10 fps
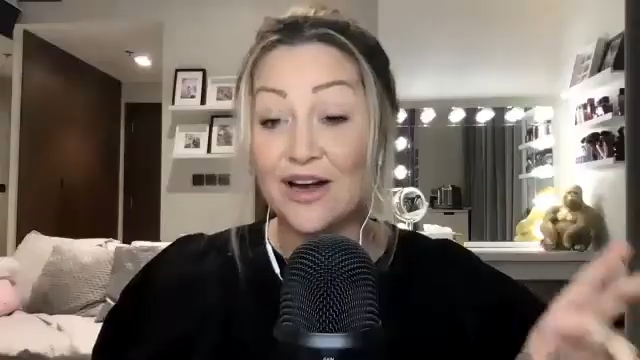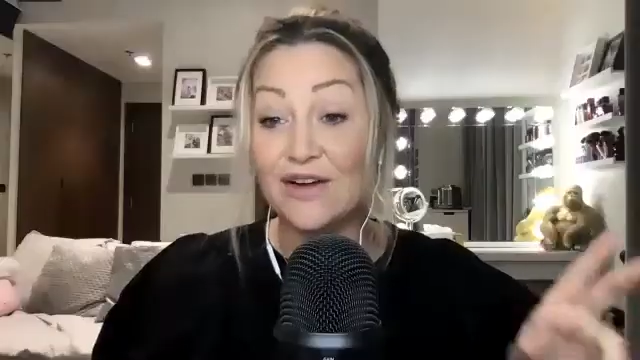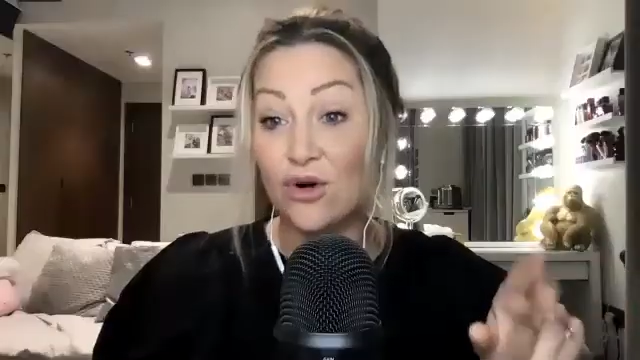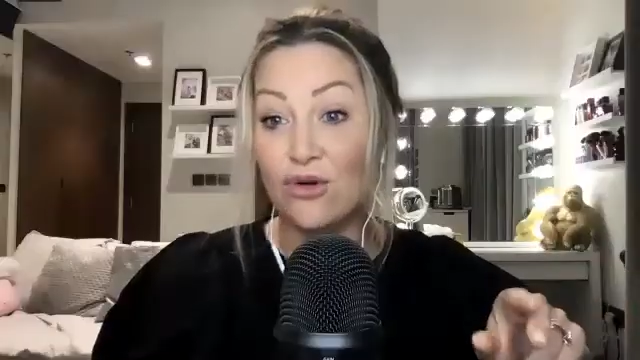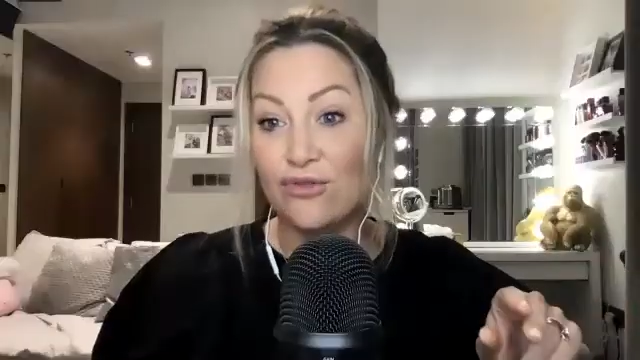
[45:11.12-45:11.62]
I've
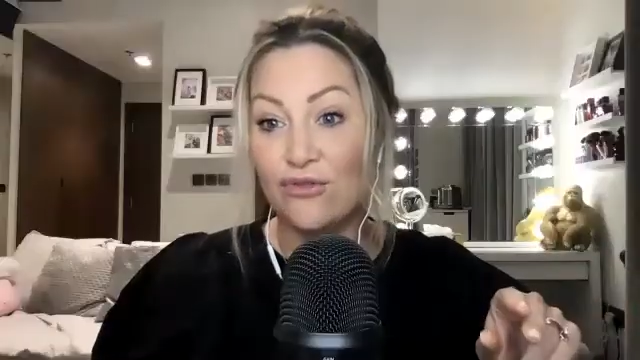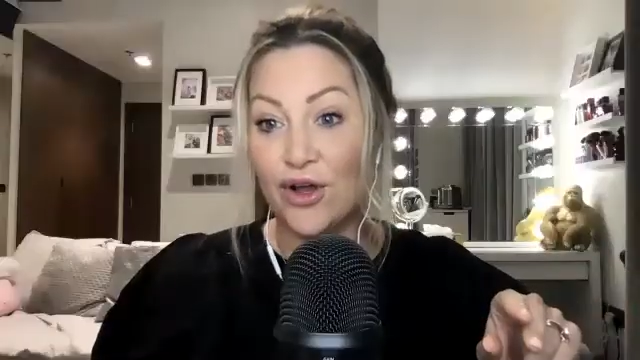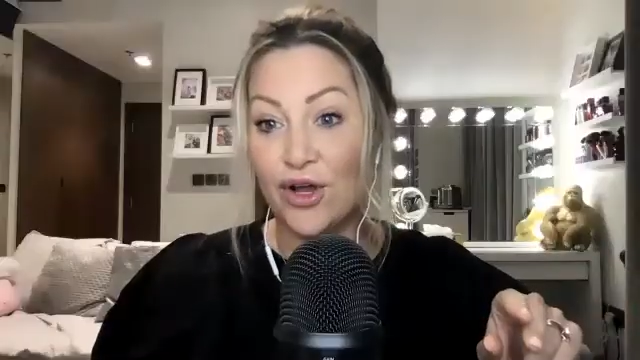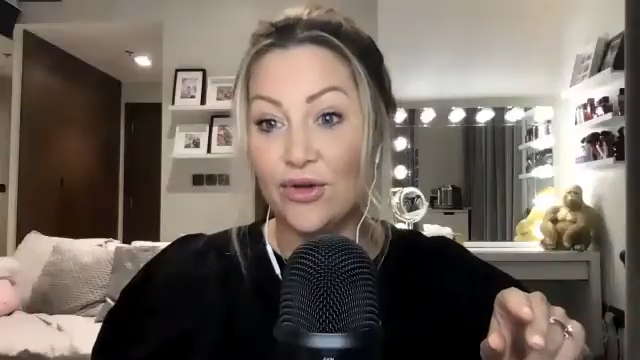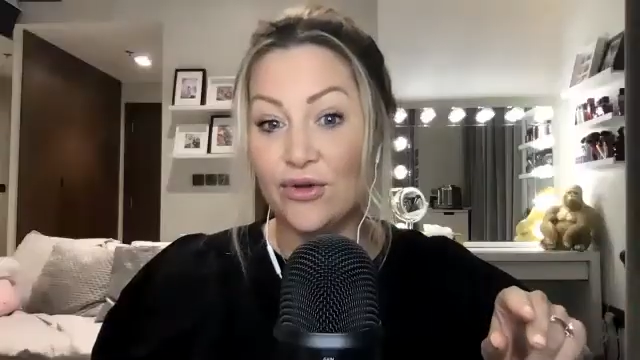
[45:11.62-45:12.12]
got
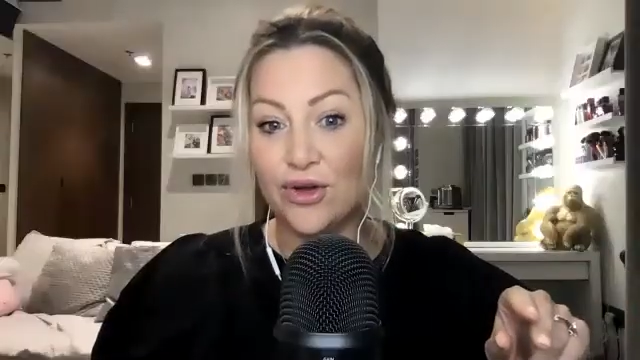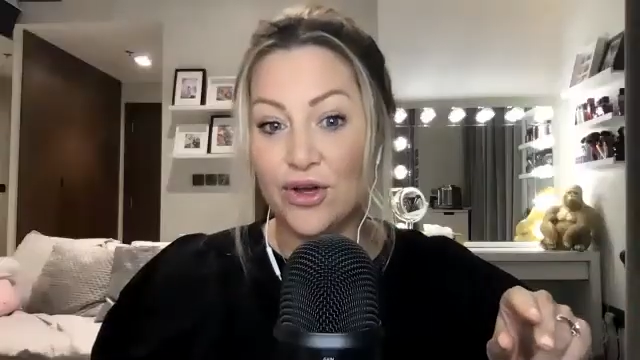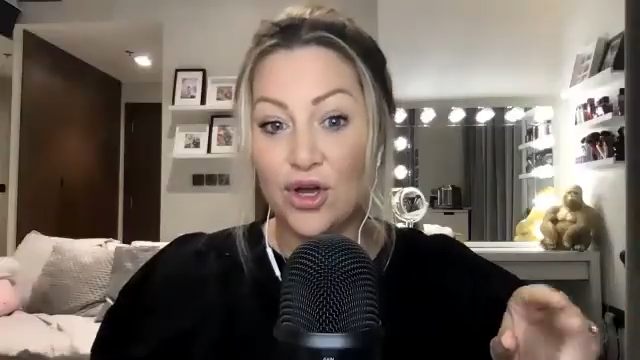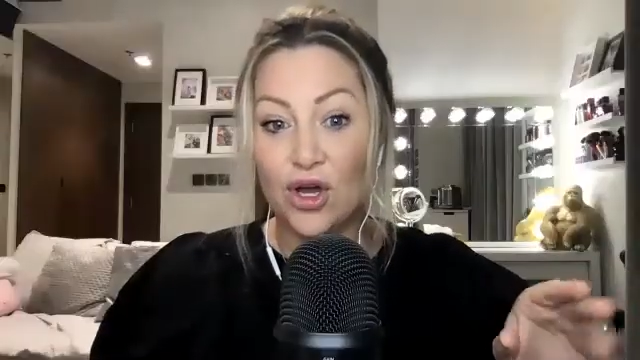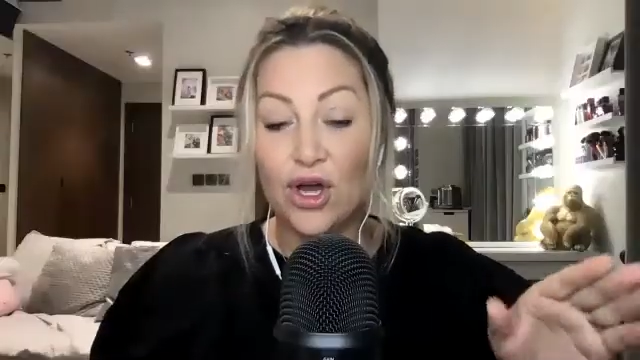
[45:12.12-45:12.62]
through,
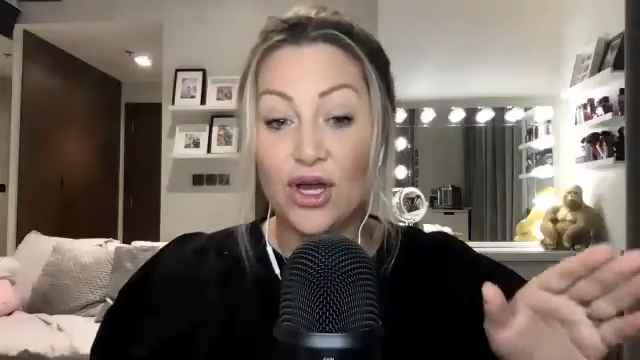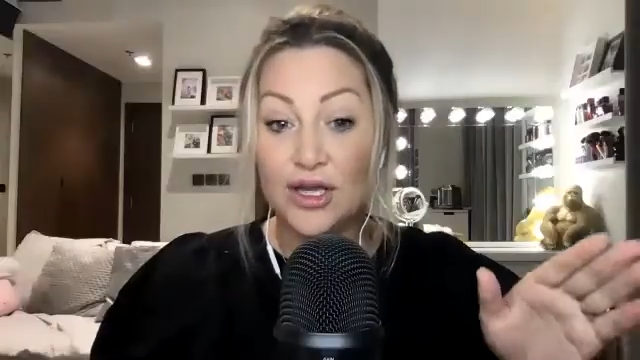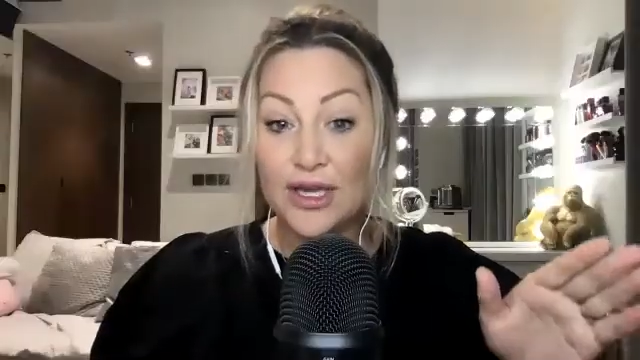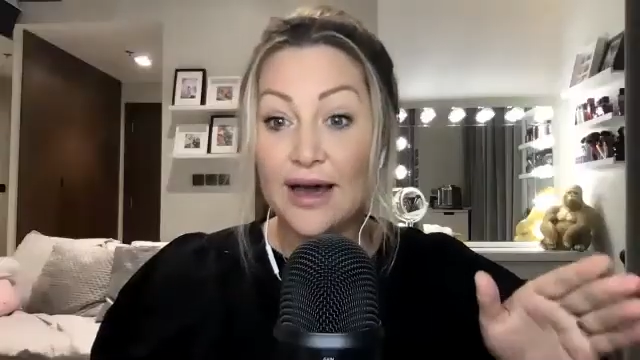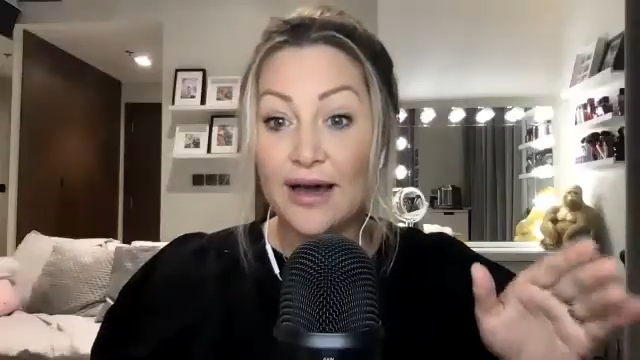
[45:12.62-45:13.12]

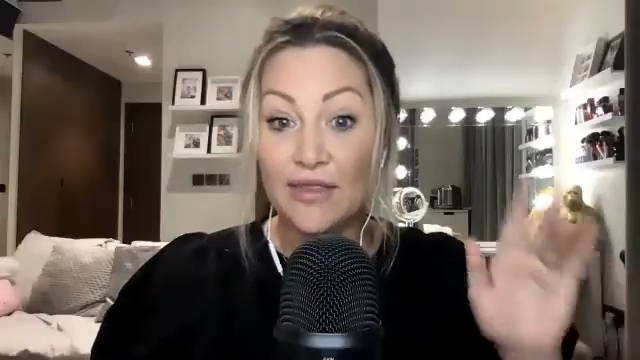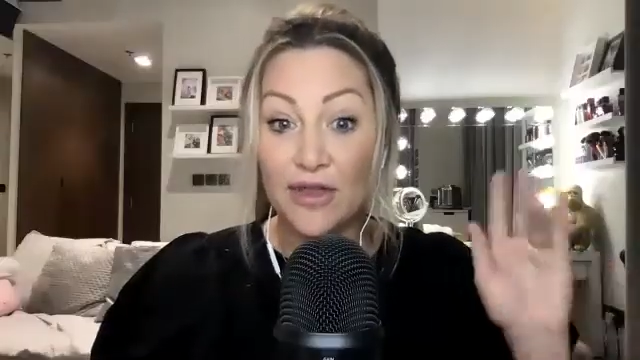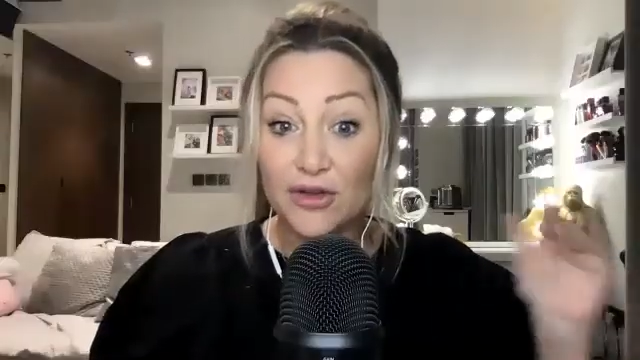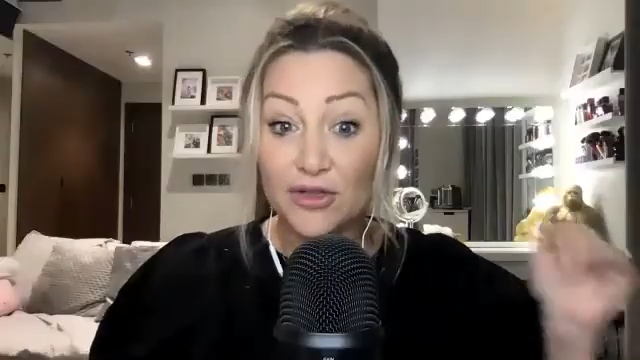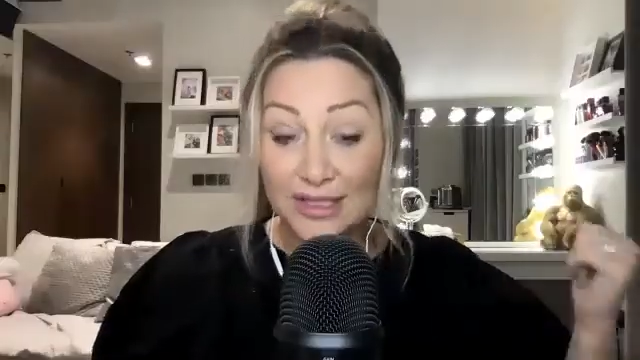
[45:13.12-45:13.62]

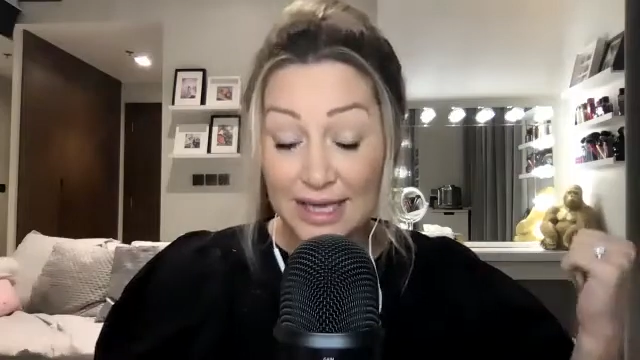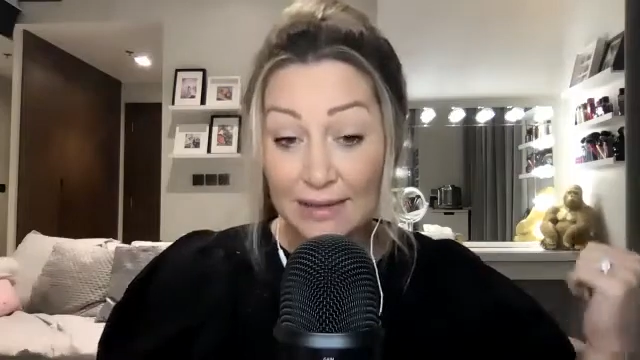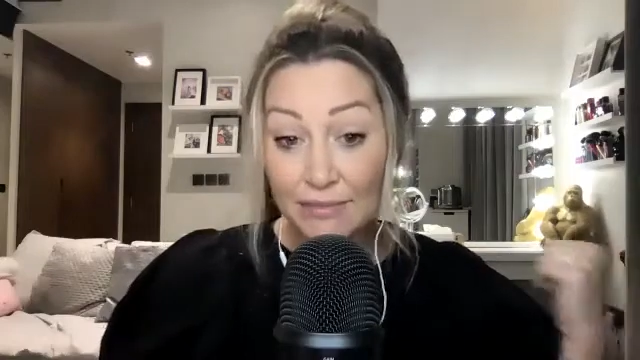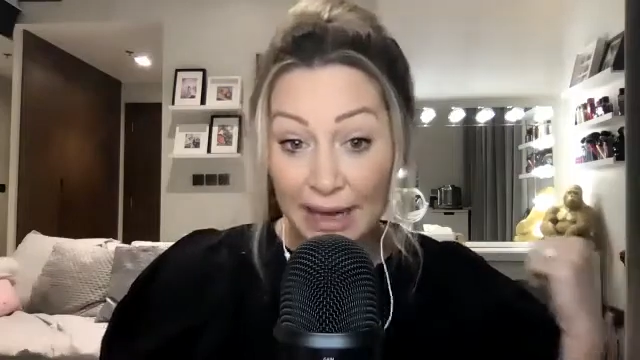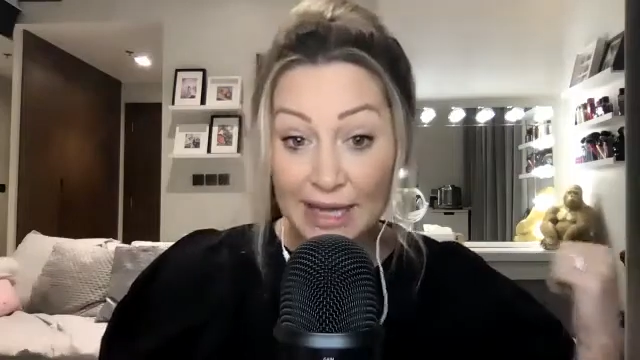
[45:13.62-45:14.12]
those
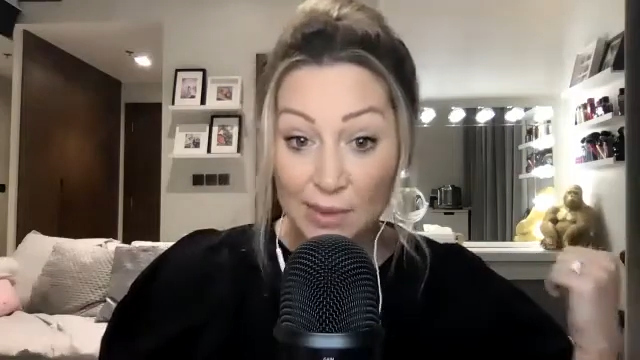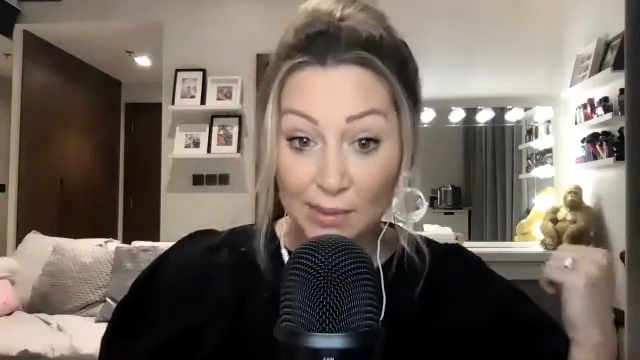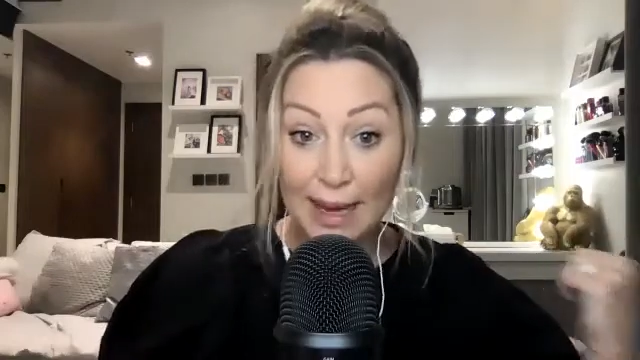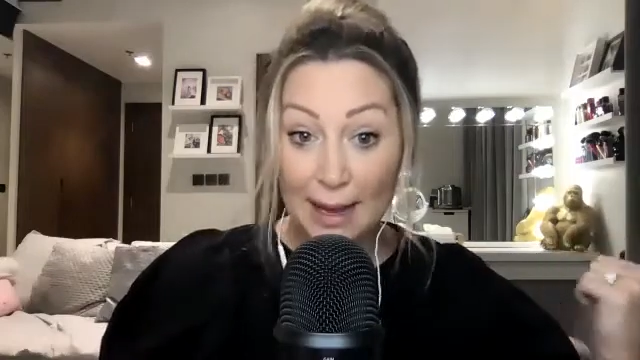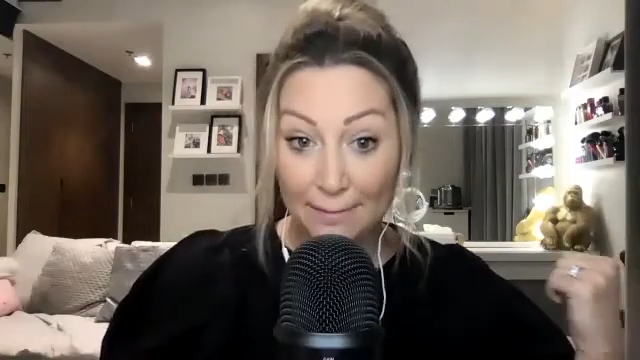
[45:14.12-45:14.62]
same paperback